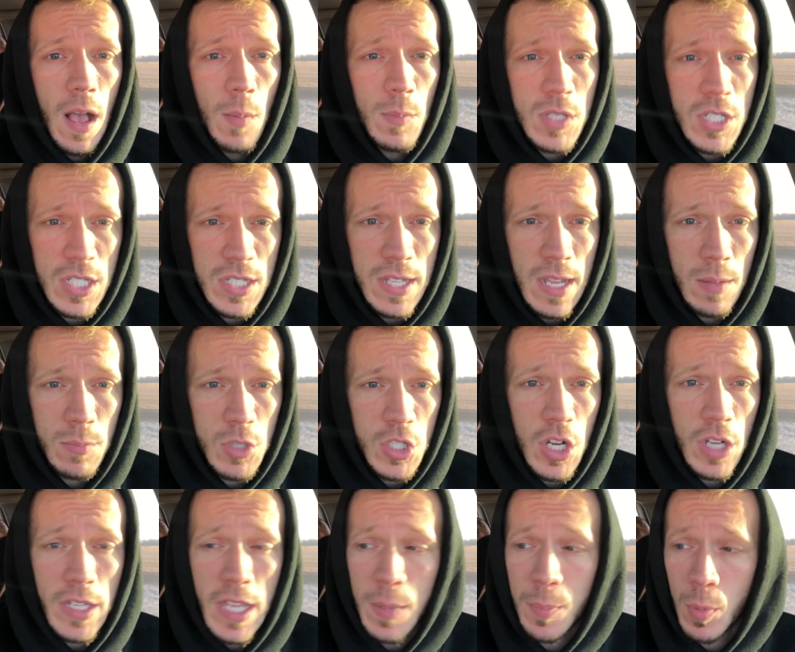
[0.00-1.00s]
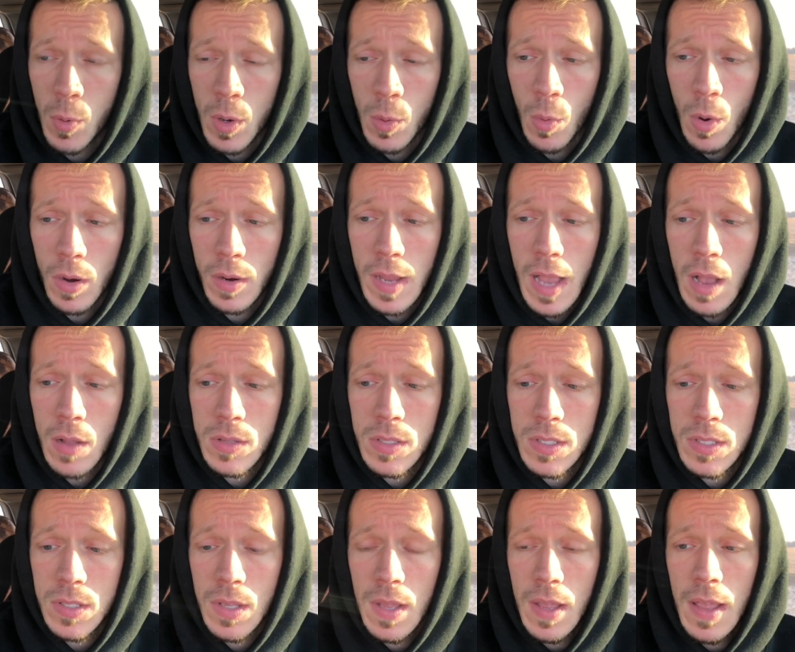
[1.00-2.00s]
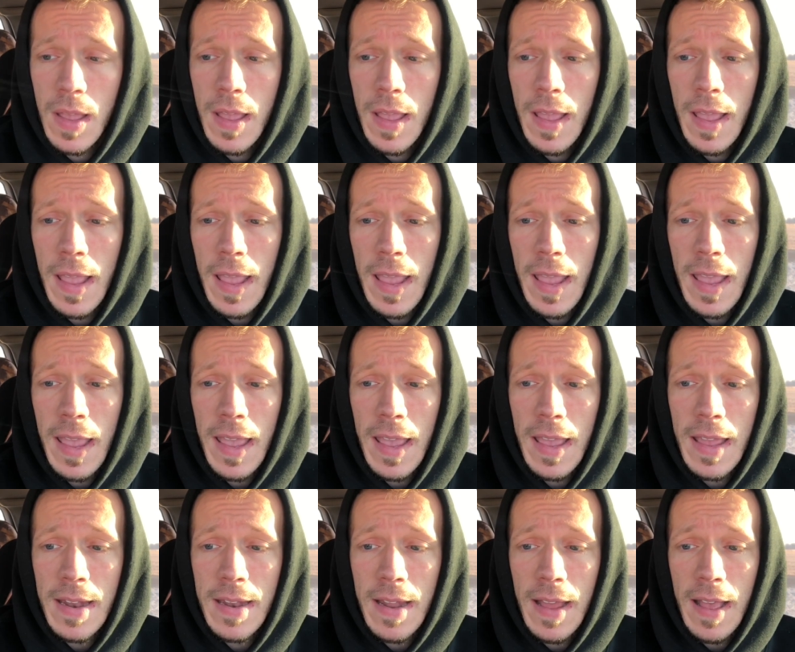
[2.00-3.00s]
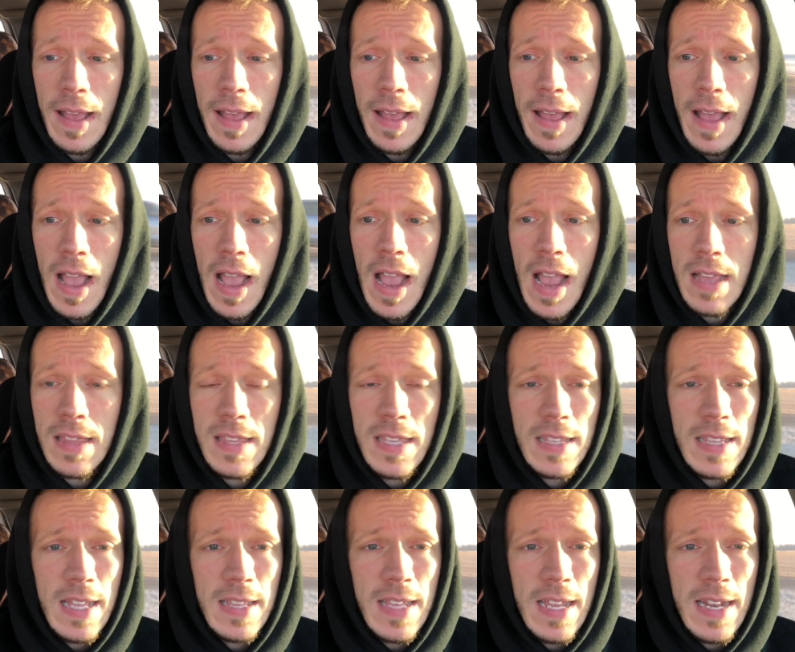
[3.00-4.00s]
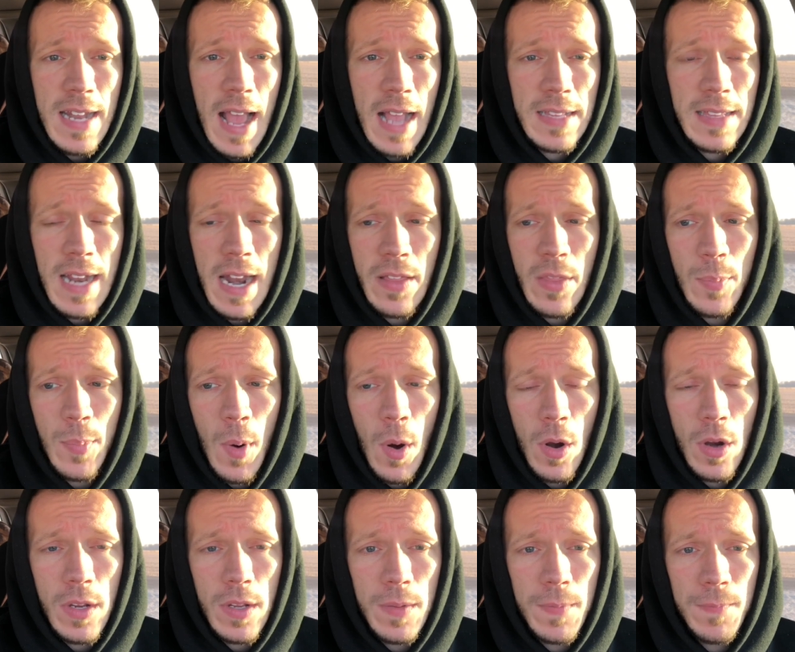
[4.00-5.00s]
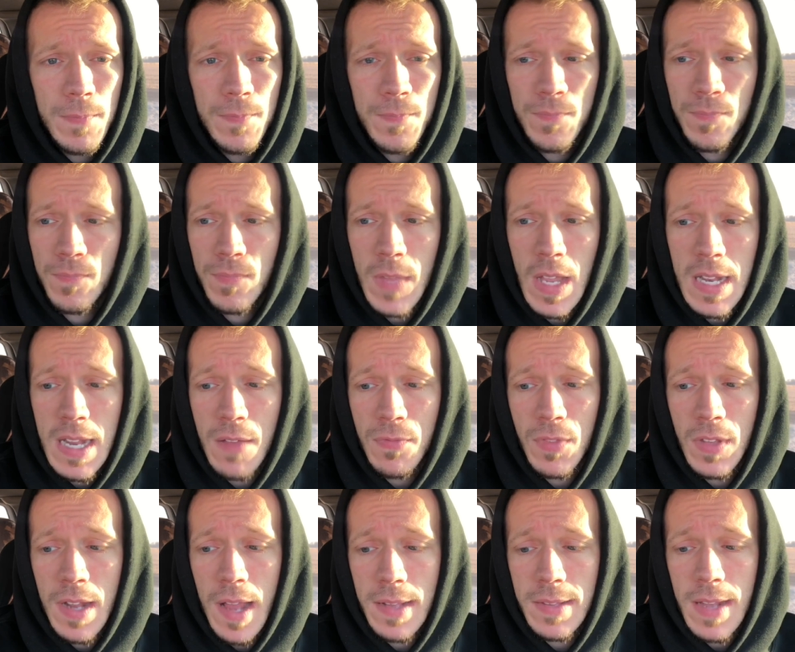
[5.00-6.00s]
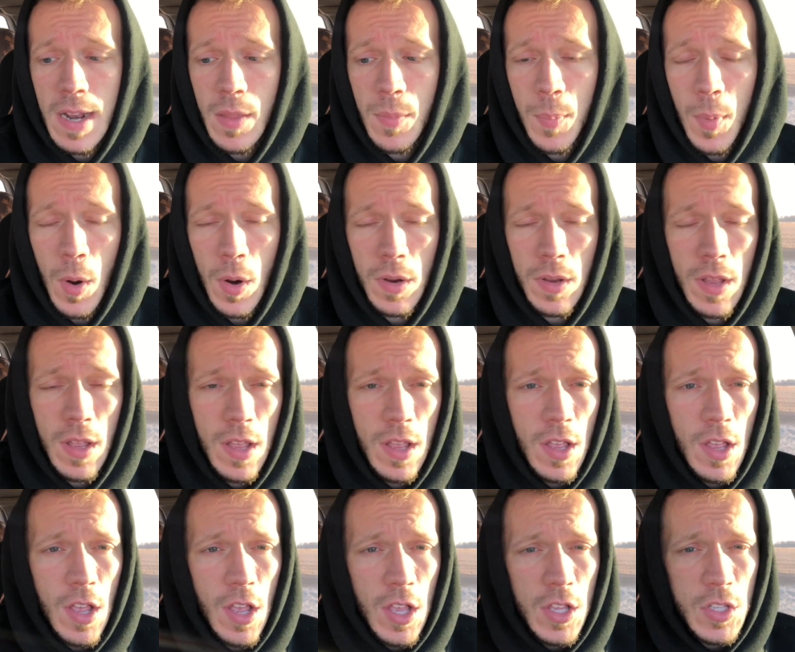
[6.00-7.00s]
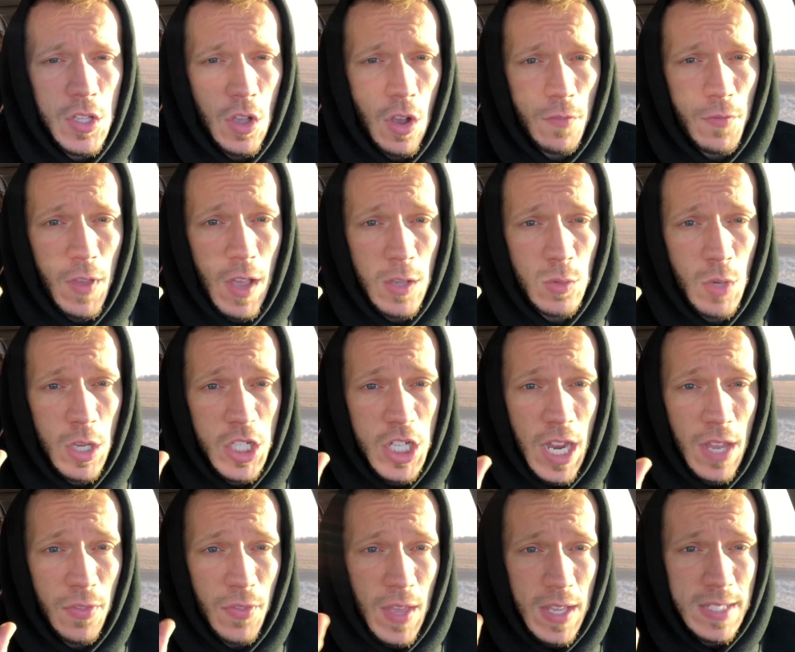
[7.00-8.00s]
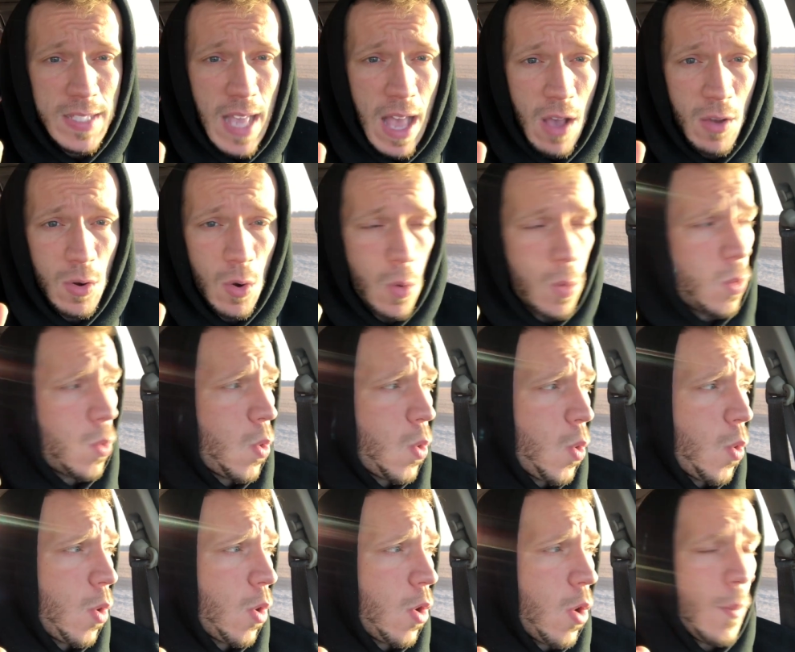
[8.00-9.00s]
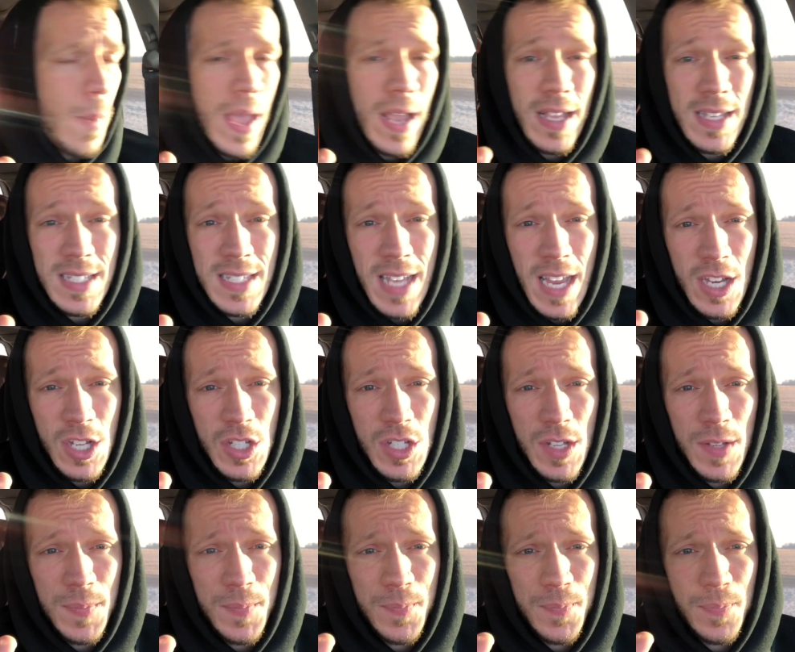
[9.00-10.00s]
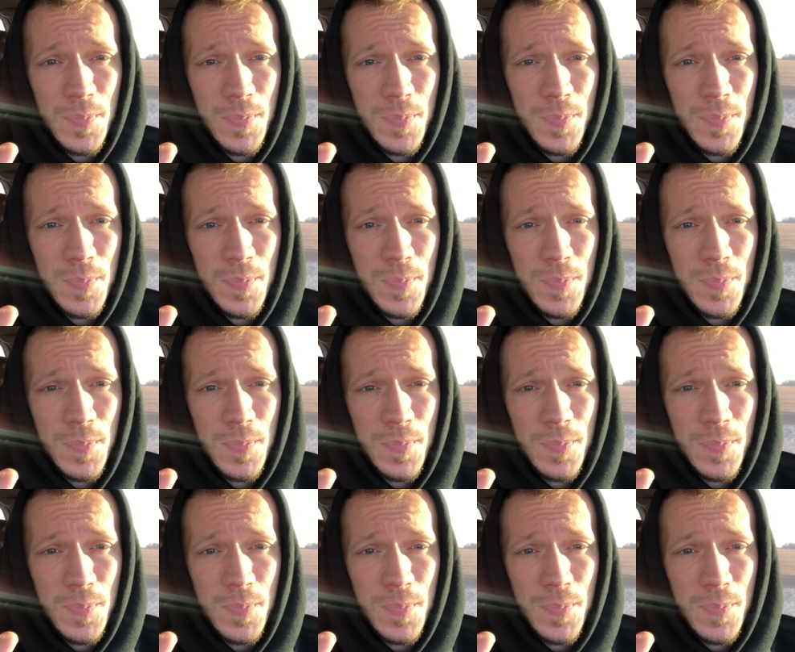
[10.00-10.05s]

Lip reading: Stim junkie pre-workouts. And I think that they knocked it out of the park. They definitely knocked it out of the park. So if you guys want to check this out or Omega Sanction,